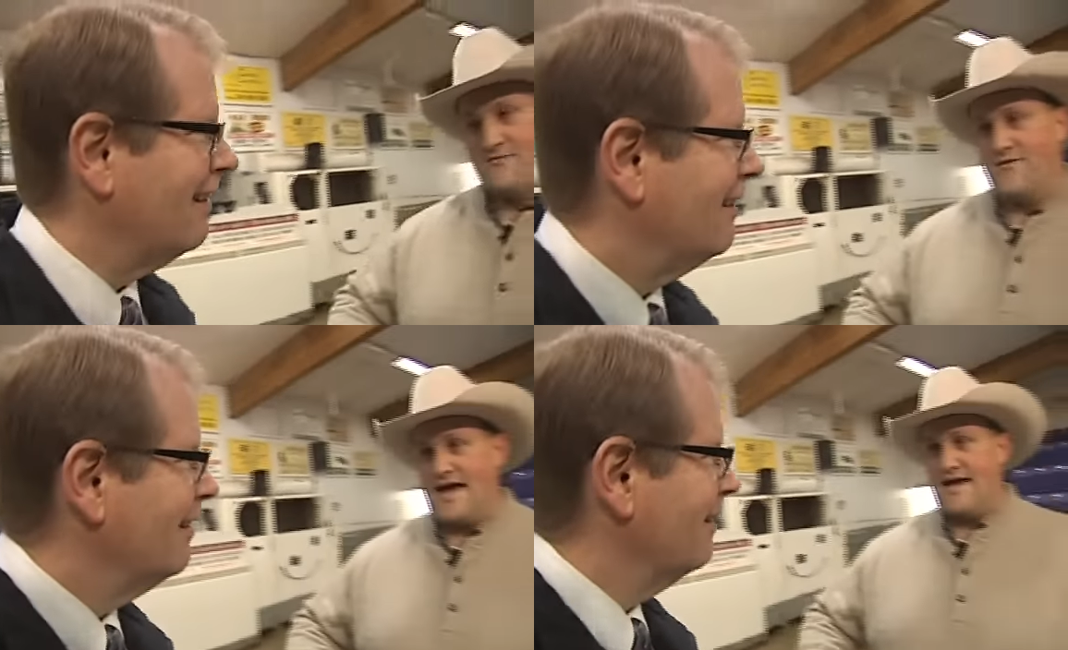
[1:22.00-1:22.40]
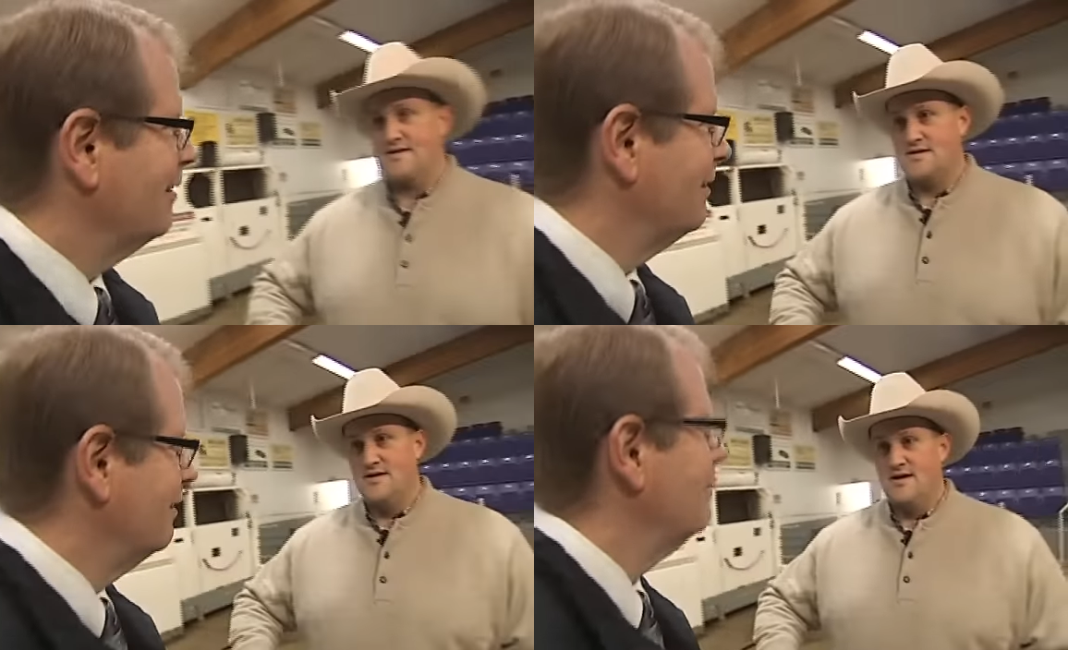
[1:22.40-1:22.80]
Speaker 1: it
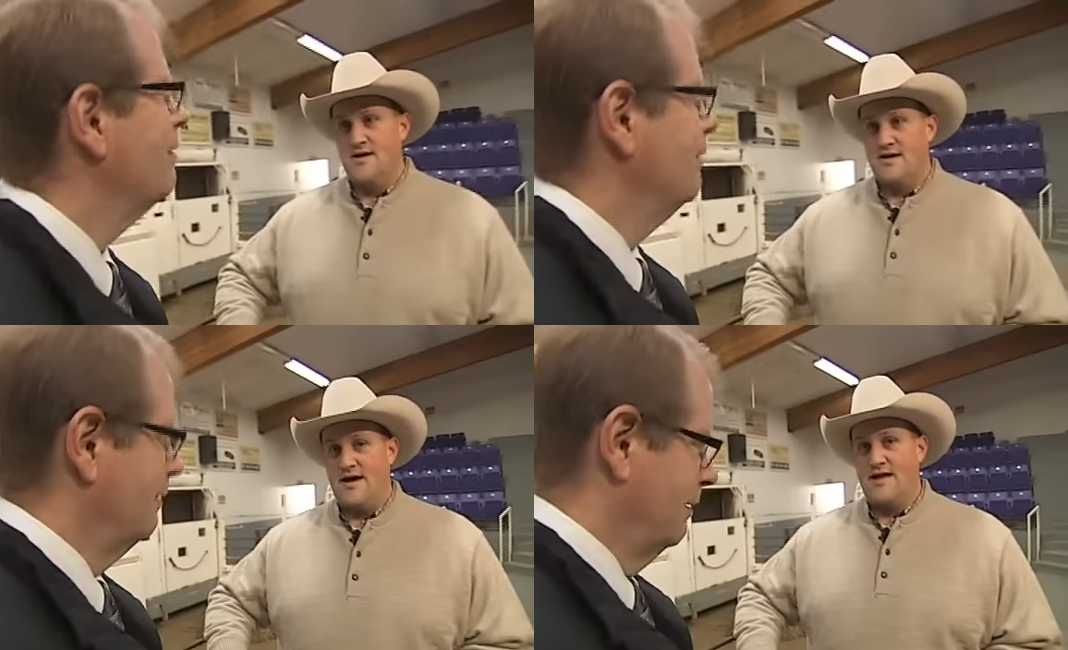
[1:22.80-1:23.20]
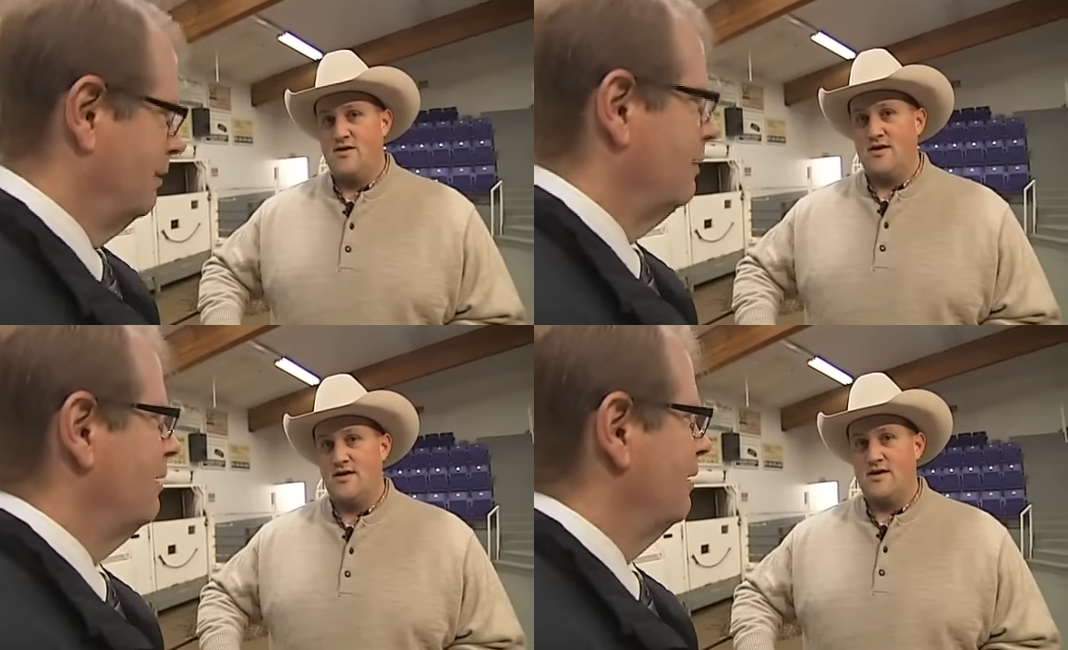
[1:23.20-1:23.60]
fast
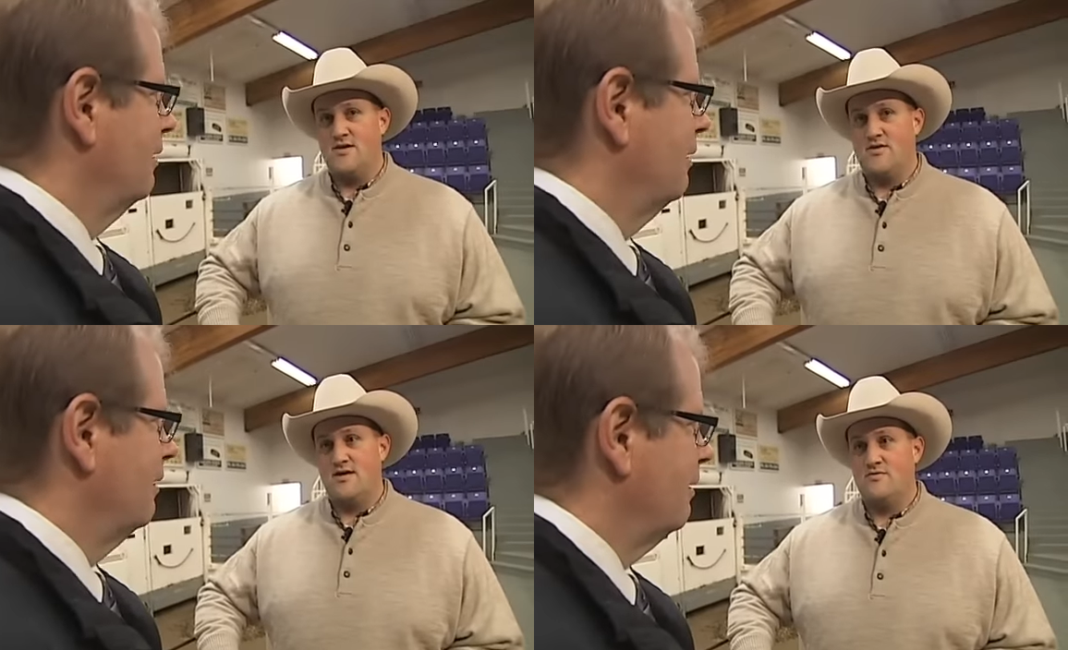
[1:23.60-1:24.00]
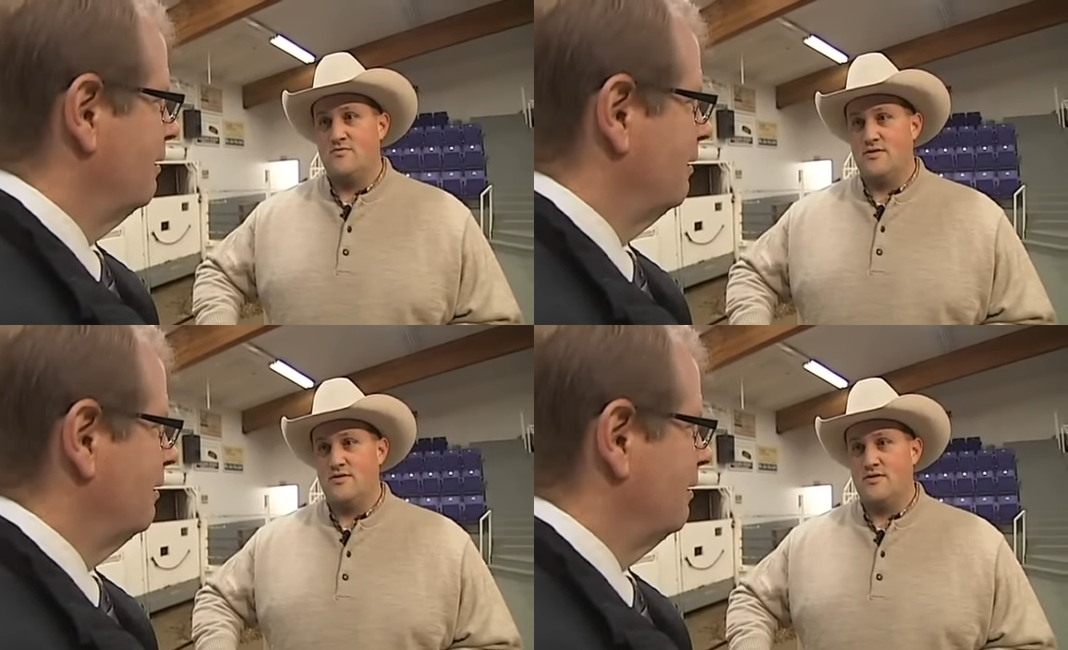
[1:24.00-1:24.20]
and you can you can